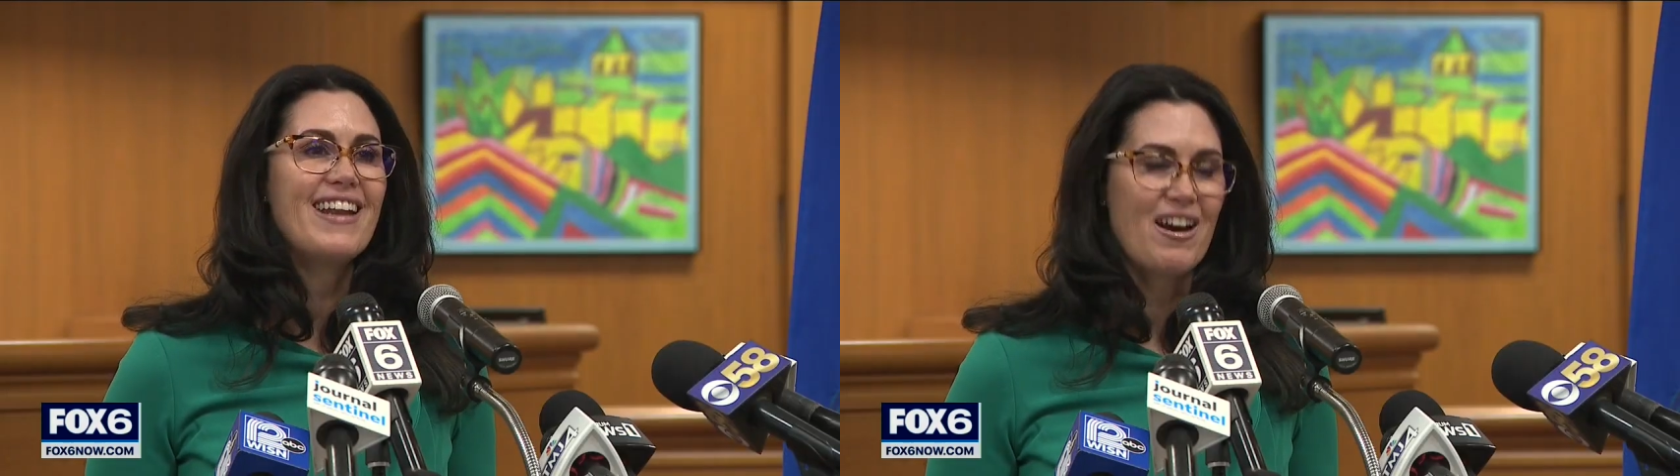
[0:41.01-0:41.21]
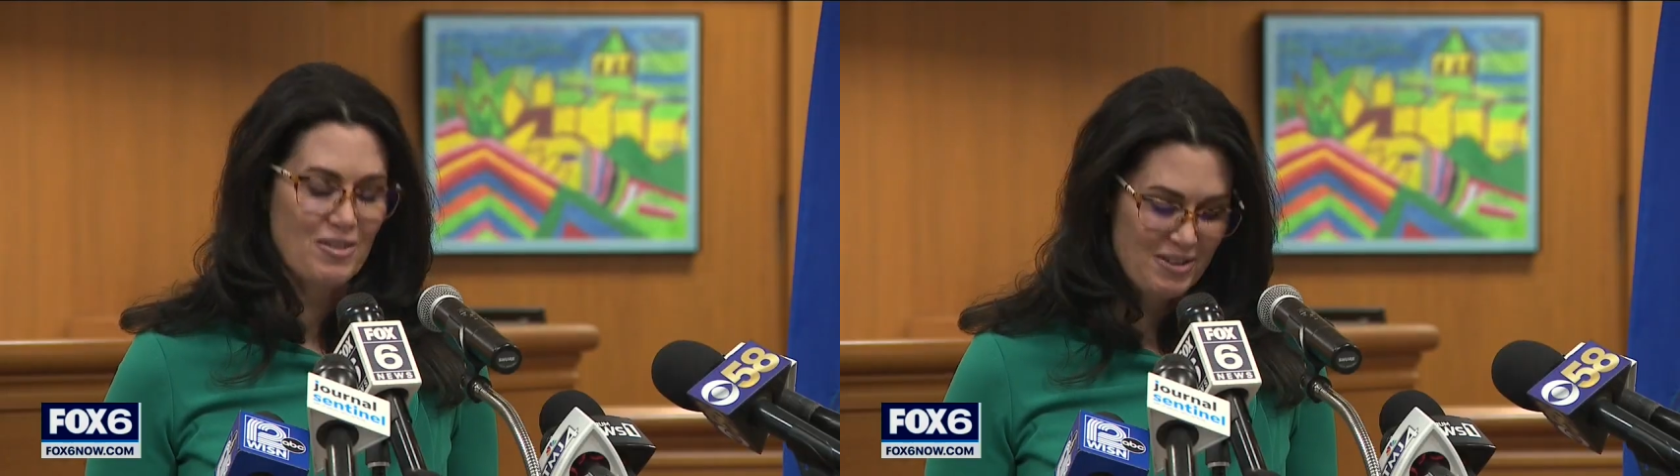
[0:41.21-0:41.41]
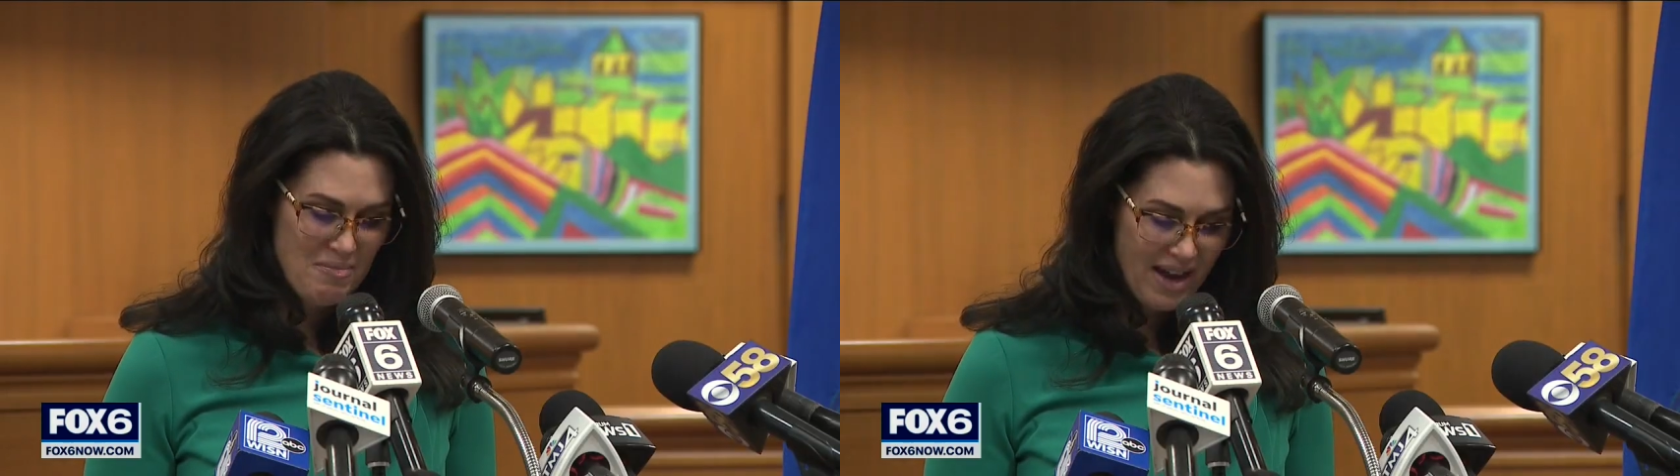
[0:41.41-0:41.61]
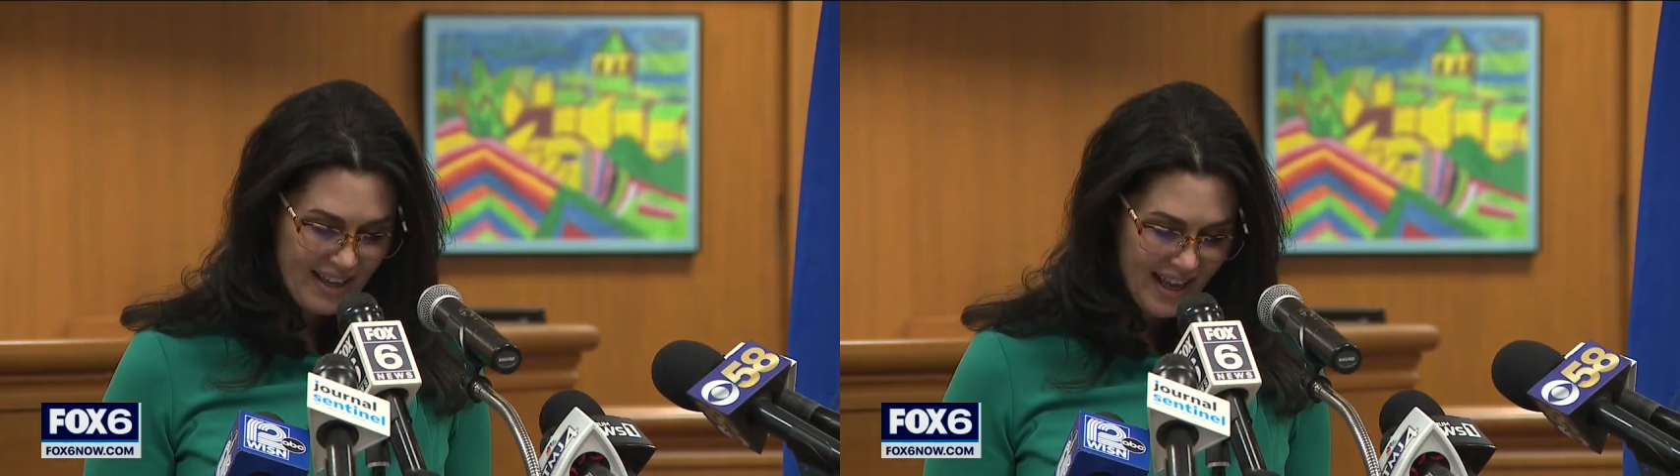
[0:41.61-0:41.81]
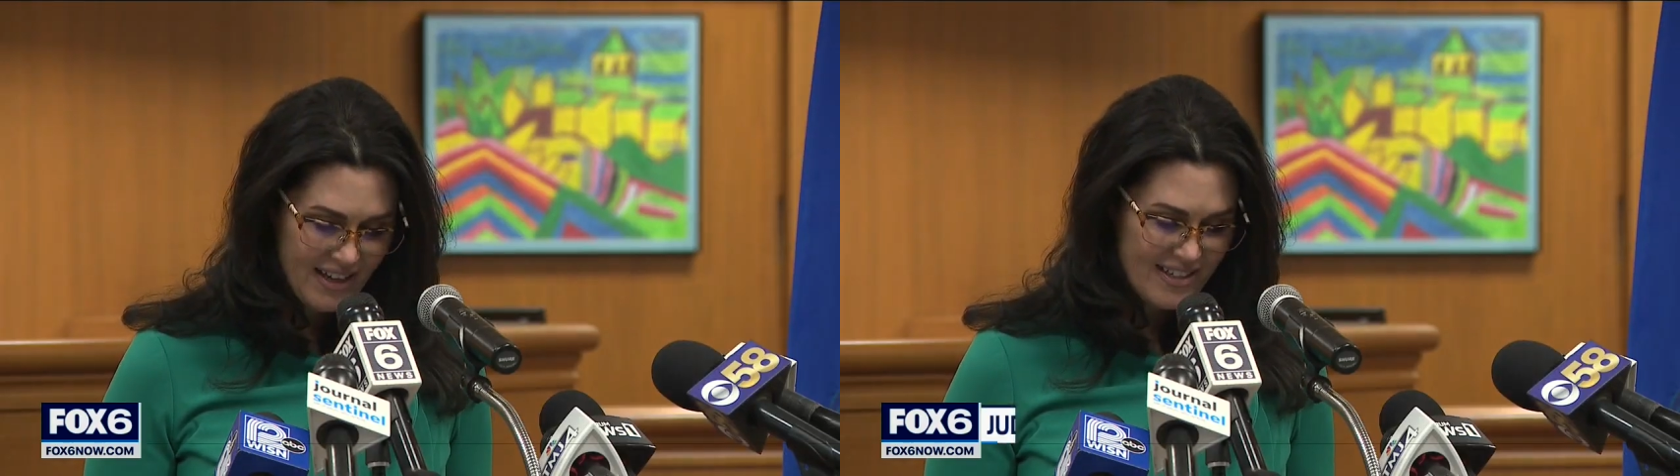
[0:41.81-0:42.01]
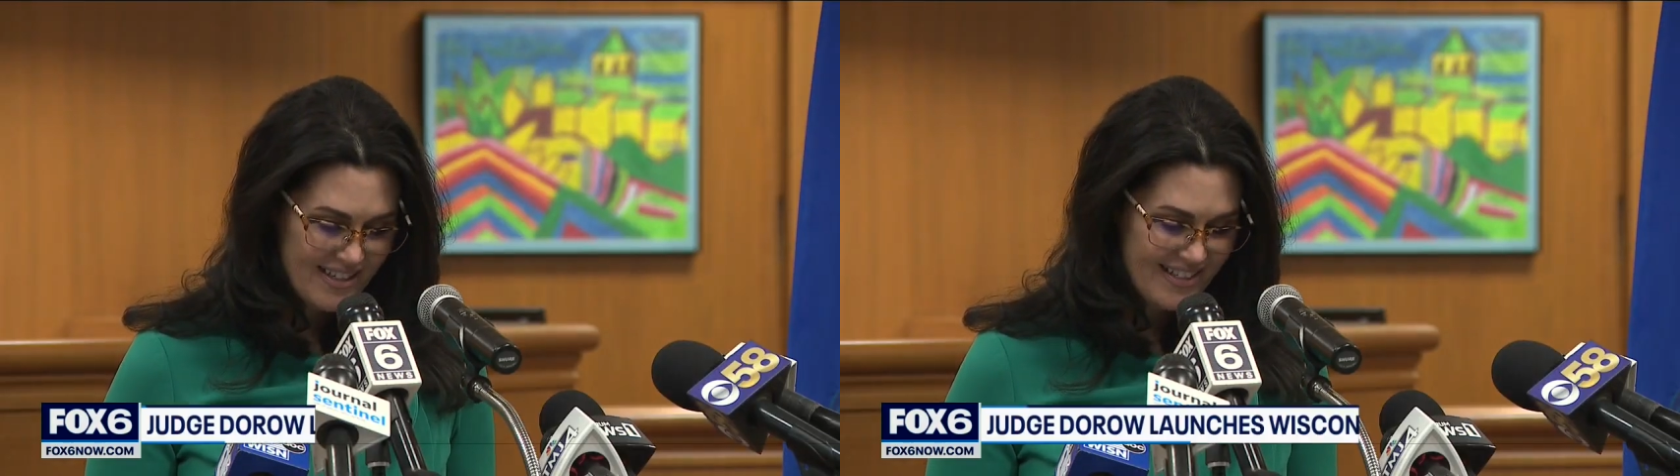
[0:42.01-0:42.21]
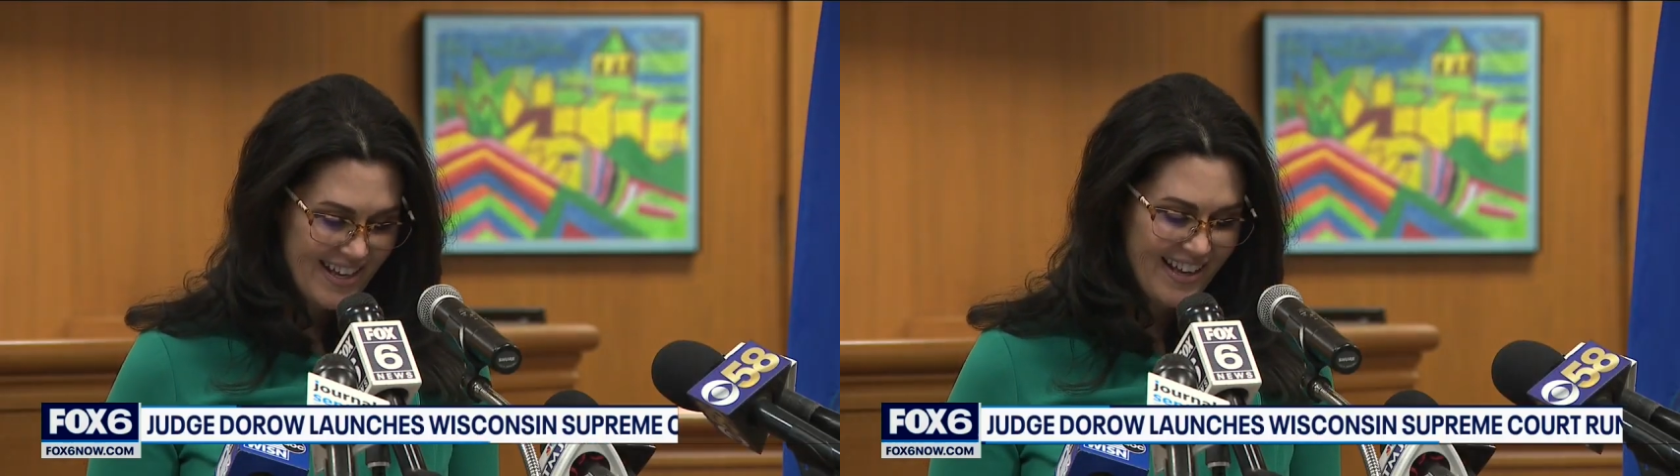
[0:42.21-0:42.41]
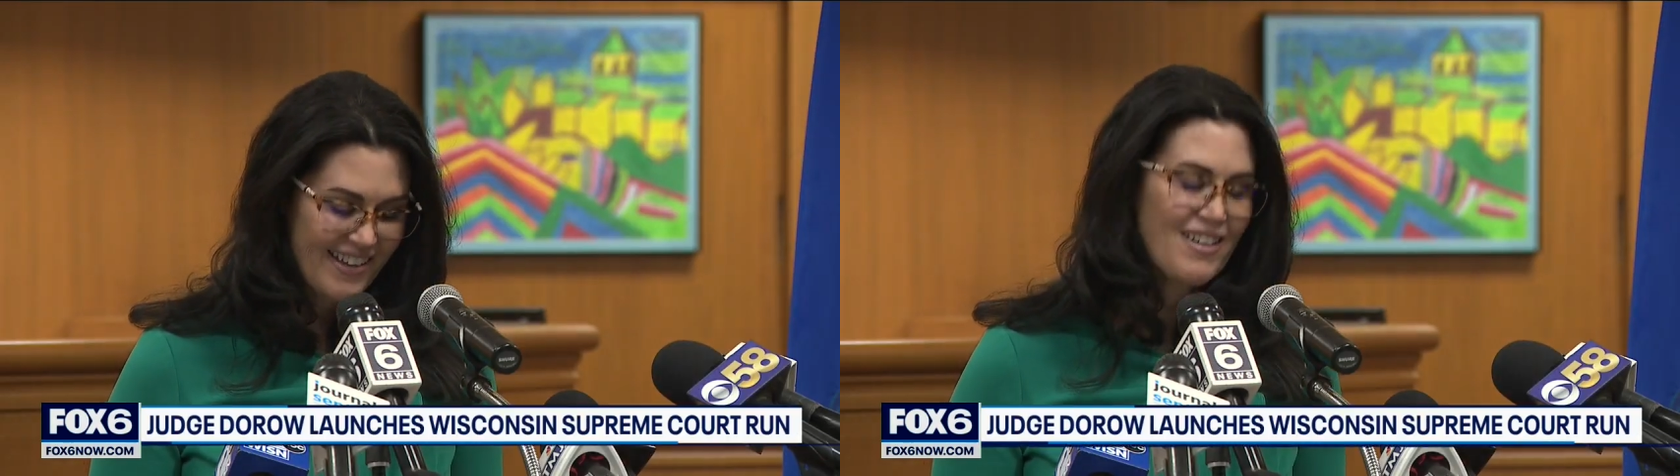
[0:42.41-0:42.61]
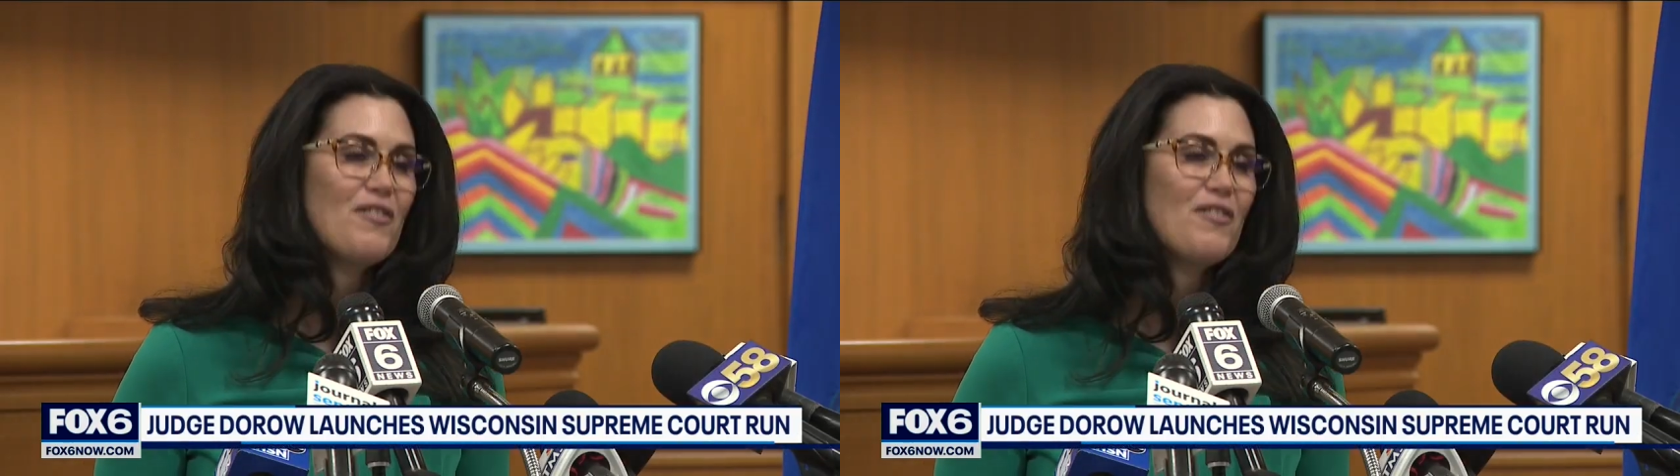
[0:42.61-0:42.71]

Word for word: announce my candidacy